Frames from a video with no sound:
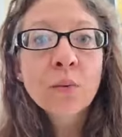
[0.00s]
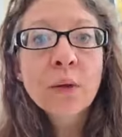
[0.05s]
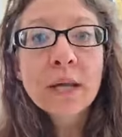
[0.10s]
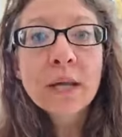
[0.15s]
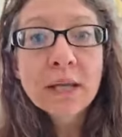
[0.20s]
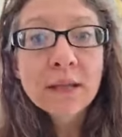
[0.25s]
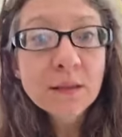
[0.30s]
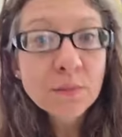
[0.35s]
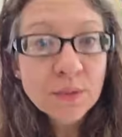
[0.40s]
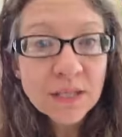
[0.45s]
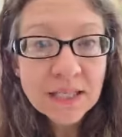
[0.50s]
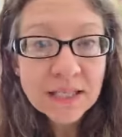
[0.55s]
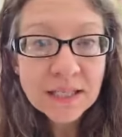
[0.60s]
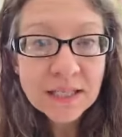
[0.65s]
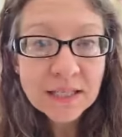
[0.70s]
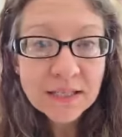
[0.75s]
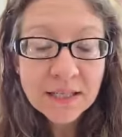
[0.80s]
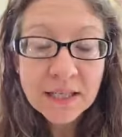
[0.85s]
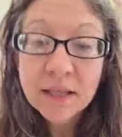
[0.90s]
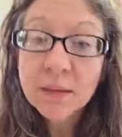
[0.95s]
in the
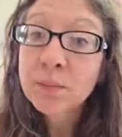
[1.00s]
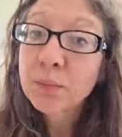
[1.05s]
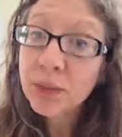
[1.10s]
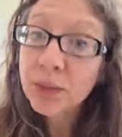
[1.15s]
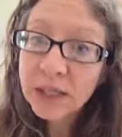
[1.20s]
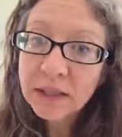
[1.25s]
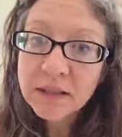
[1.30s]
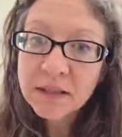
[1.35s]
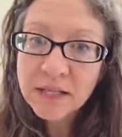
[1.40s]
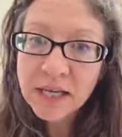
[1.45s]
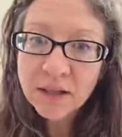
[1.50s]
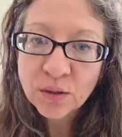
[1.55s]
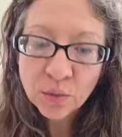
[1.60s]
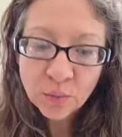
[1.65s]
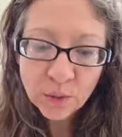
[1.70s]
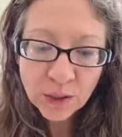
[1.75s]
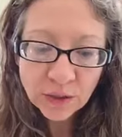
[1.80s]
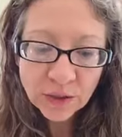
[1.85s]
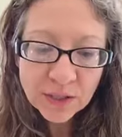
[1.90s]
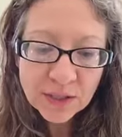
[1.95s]
BTC, Break the Cycle
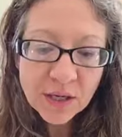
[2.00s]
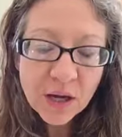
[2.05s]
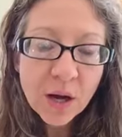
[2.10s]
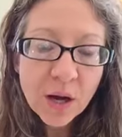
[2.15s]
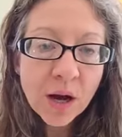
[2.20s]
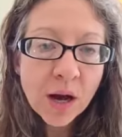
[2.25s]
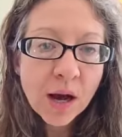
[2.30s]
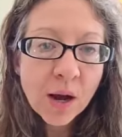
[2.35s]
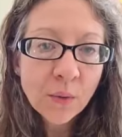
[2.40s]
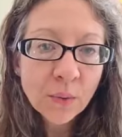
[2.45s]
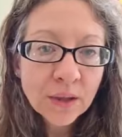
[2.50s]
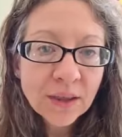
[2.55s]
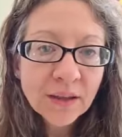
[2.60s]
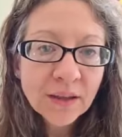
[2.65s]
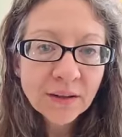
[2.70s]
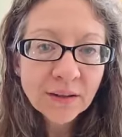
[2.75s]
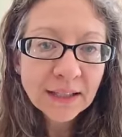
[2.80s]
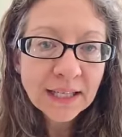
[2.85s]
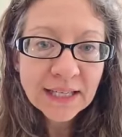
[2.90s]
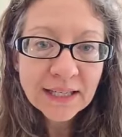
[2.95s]
Wellness, with
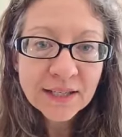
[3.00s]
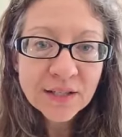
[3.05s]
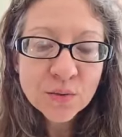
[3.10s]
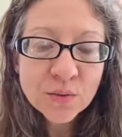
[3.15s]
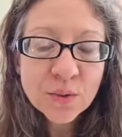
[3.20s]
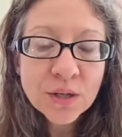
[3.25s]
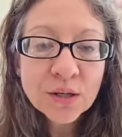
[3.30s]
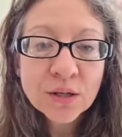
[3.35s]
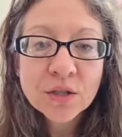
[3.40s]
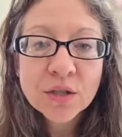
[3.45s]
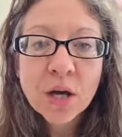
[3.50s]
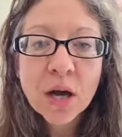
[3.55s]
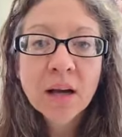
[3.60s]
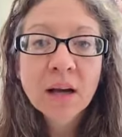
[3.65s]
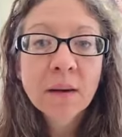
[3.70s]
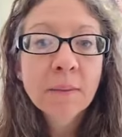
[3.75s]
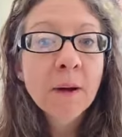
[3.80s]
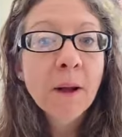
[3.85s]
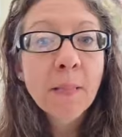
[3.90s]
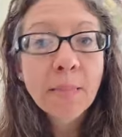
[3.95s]
our ladies, we are
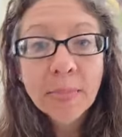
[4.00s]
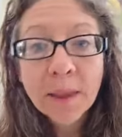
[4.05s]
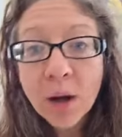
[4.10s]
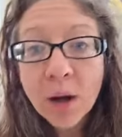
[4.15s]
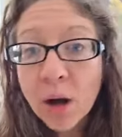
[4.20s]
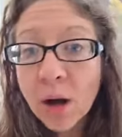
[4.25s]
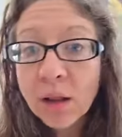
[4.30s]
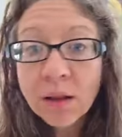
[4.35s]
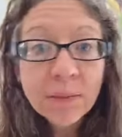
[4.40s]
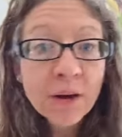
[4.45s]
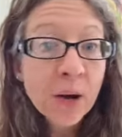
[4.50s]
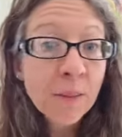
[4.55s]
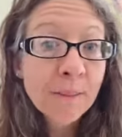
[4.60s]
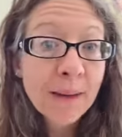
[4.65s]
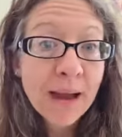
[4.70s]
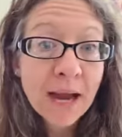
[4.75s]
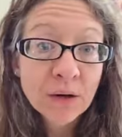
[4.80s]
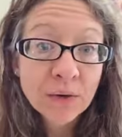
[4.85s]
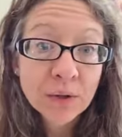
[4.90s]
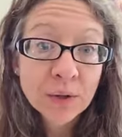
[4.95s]
talking all about
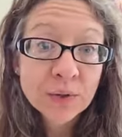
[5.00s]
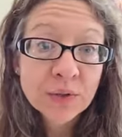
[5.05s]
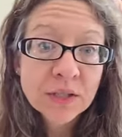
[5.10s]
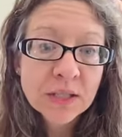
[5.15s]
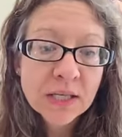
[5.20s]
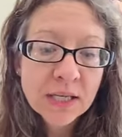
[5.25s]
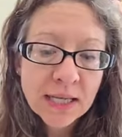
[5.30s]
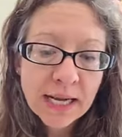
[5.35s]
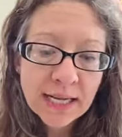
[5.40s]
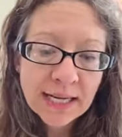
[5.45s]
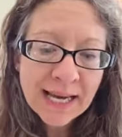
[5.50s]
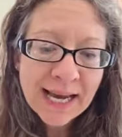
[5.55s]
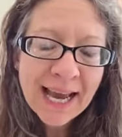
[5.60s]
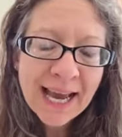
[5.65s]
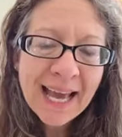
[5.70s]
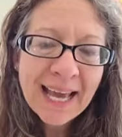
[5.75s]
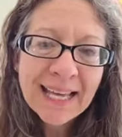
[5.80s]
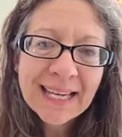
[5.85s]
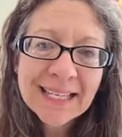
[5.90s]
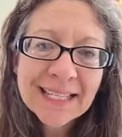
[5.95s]
macros today.
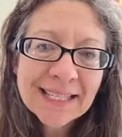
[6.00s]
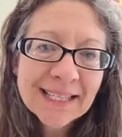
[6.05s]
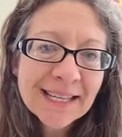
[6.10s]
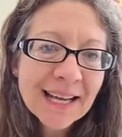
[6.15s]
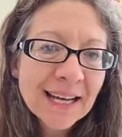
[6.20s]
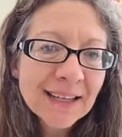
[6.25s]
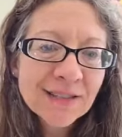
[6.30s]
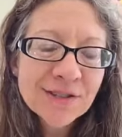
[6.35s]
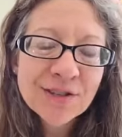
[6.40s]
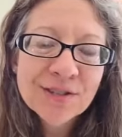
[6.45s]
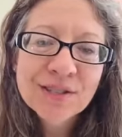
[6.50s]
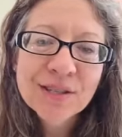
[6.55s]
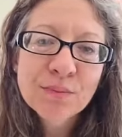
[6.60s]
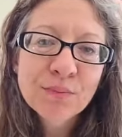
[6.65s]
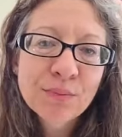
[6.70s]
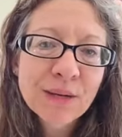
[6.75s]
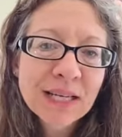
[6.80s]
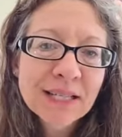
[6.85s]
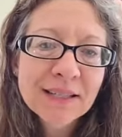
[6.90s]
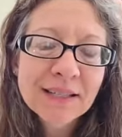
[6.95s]
And it's not just the
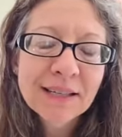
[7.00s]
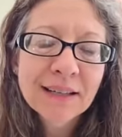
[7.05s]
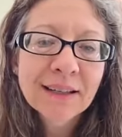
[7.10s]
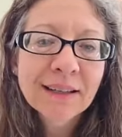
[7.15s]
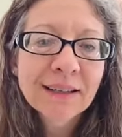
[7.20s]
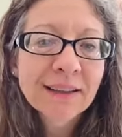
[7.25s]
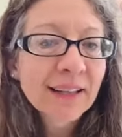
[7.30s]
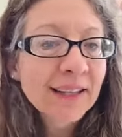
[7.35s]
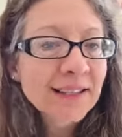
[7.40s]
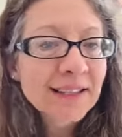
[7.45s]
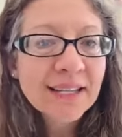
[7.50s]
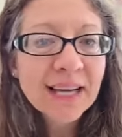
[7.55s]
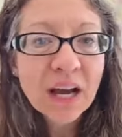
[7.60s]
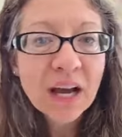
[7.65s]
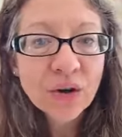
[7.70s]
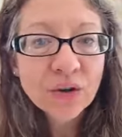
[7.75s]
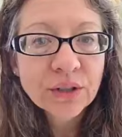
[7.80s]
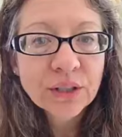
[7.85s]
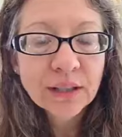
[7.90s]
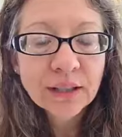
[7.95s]
basic, let's
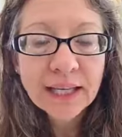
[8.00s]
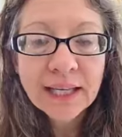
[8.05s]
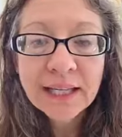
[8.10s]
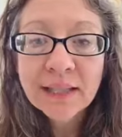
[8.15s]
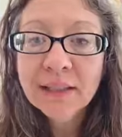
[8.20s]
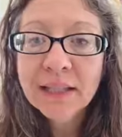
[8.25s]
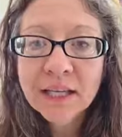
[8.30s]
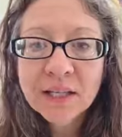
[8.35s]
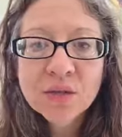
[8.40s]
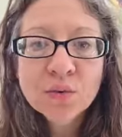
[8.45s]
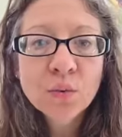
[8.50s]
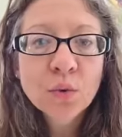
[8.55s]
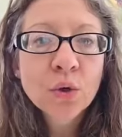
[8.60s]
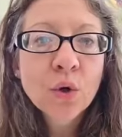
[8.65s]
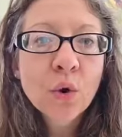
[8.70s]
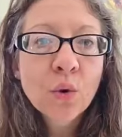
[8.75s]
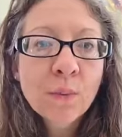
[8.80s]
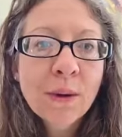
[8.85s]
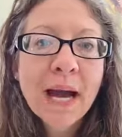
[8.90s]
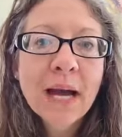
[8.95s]
calculate. Yes, we'll
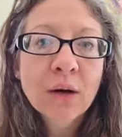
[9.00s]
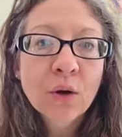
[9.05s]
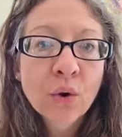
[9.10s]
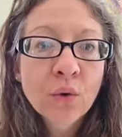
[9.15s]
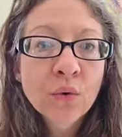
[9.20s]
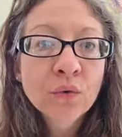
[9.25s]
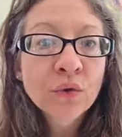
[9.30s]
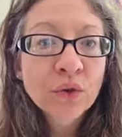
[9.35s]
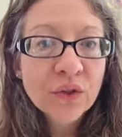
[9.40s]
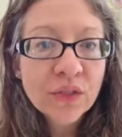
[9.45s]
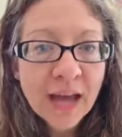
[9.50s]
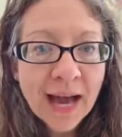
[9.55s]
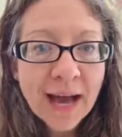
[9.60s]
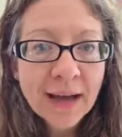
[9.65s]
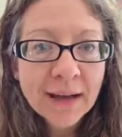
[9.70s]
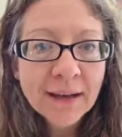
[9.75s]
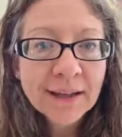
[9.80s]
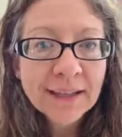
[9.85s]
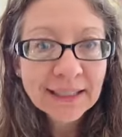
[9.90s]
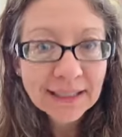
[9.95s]
go back over
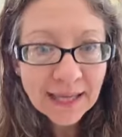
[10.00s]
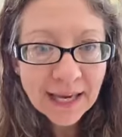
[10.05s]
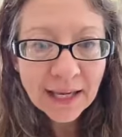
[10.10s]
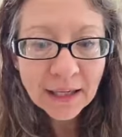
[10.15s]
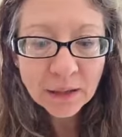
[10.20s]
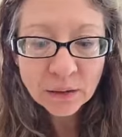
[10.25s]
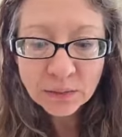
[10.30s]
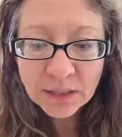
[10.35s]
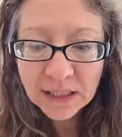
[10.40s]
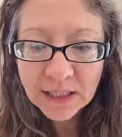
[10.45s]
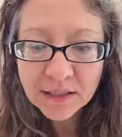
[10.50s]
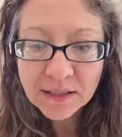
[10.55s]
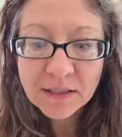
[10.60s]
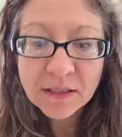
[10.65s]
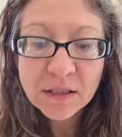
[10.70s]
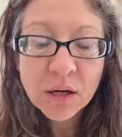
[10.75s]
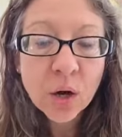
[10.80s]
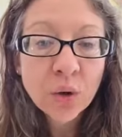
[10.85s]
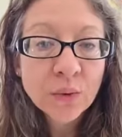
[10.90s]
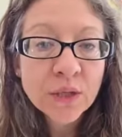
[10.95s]
that again because
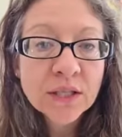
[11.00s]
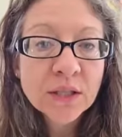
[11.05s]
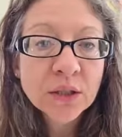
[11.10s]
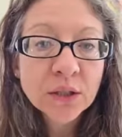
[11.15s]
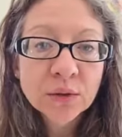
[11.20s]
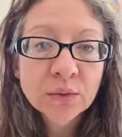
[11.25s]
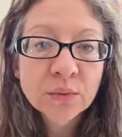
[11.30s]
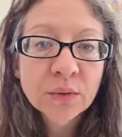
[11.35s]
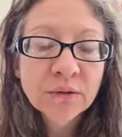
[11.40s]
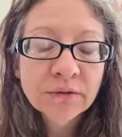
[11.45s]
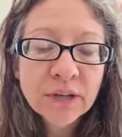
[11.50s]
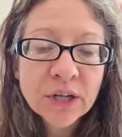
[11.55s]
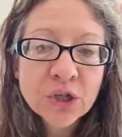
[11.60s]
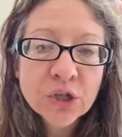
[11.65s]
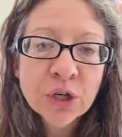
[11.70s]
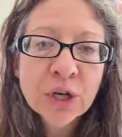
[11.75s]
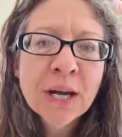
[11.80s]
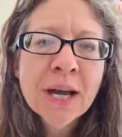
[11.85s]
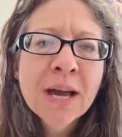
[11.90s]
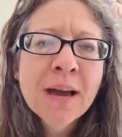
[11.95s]
it's always a good
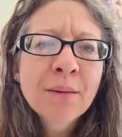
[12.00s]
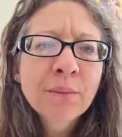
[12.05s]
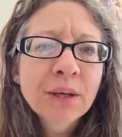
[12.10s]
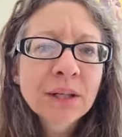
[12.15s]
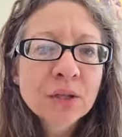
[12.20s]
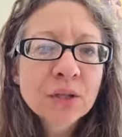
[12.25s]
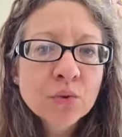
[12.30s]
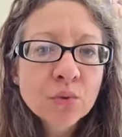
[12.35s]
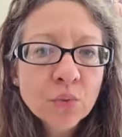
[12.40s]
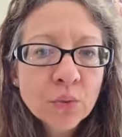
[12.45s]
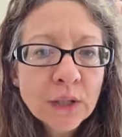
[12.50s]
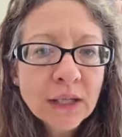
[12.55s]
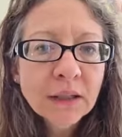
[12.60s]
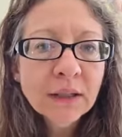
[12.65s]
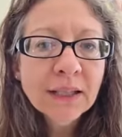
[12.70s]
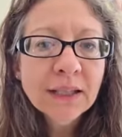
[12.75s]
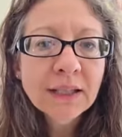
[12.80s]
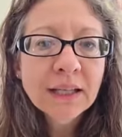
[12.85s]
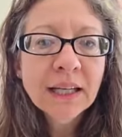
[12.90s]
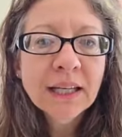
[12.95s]
refresher, but it's
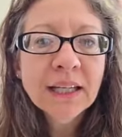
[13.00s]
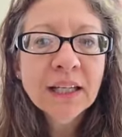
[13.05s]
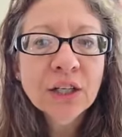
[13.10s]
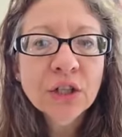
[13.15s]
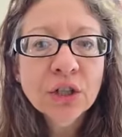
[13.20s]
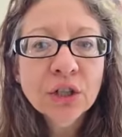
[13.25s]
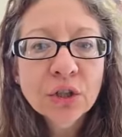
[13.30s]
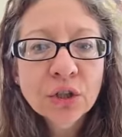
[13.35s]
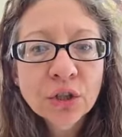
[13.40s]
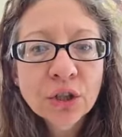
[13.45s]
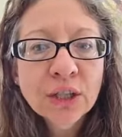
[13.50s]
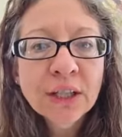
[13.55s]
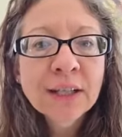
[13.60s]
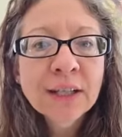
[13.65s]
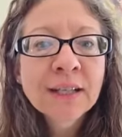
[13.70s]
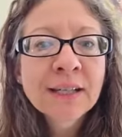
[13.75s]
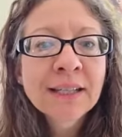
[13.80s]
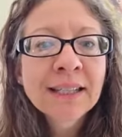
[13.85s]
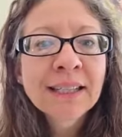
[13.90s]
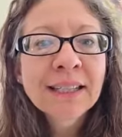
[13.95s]
really getting a
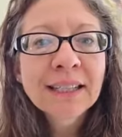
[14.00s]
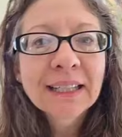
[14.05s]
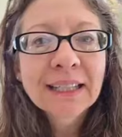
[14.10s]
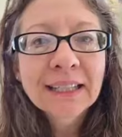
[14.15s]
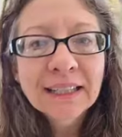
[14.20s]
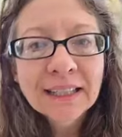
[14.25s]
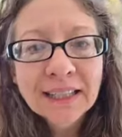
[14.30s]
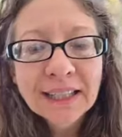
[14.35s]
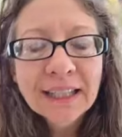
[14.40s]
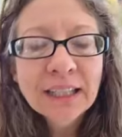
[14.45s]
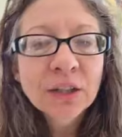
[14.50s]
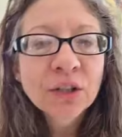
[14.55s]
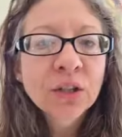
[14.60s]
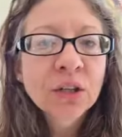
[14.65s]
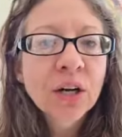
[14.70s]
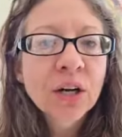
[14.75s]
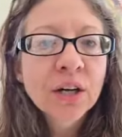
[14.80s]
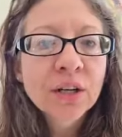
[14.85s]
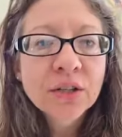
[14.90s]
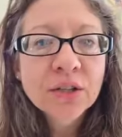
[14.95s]
good,
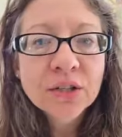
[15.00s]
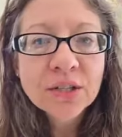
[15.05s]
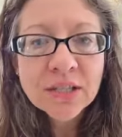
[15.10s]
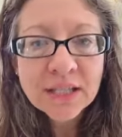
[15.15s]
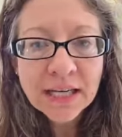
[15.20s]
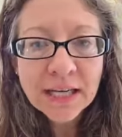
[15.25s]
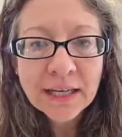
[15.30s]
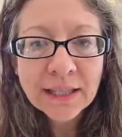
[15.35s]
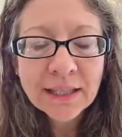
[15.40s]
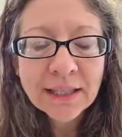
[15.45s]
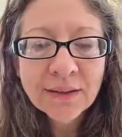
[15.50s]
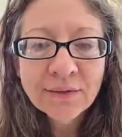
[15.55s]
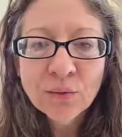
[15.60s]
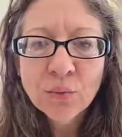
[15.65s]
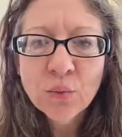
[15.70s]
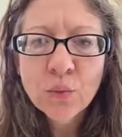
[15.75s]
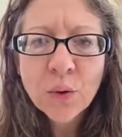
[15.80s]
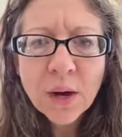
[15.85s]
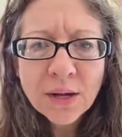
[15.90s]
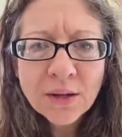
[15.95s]
clear understanding of
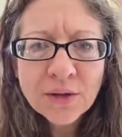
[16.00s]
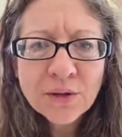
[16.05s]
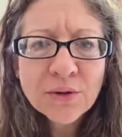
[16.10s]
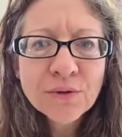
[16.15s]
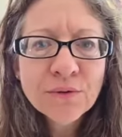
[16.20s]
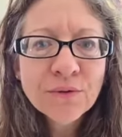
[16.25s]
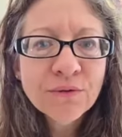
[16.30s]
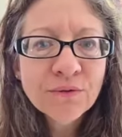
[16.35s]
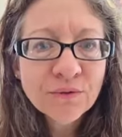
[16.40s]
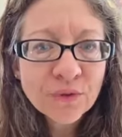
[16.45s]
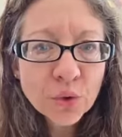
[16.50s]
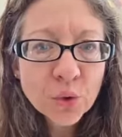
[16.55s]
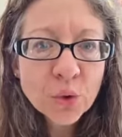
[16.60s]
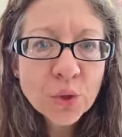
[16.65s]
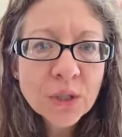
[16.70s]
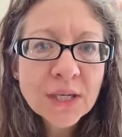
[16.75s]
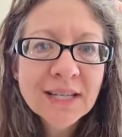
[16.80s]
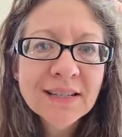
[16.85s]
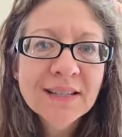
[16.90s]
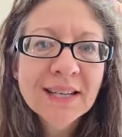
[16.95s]
what your
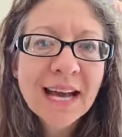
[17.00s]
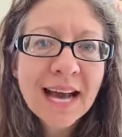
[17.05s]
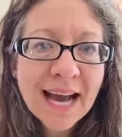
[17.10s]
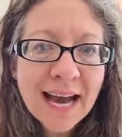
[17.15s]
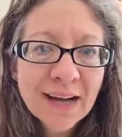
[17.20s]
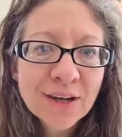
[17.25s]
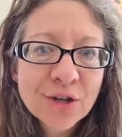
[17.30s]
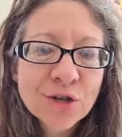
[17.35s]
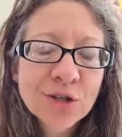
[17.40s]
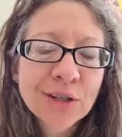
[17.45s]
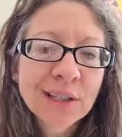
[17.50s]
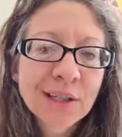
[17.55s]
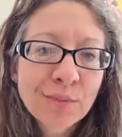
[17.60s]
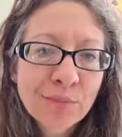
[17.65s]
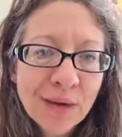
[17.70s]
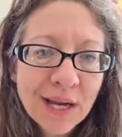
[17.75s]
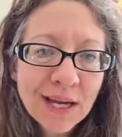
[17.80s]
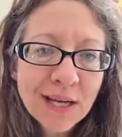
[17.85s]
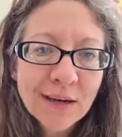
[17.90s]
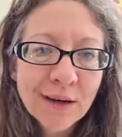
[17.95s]
food is actually
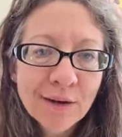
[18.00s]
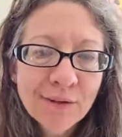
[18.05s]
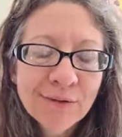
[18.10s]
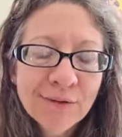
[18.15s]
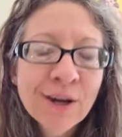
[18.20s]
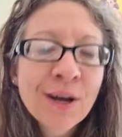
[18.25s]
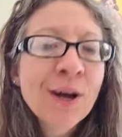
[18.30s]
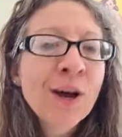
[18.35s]
made of.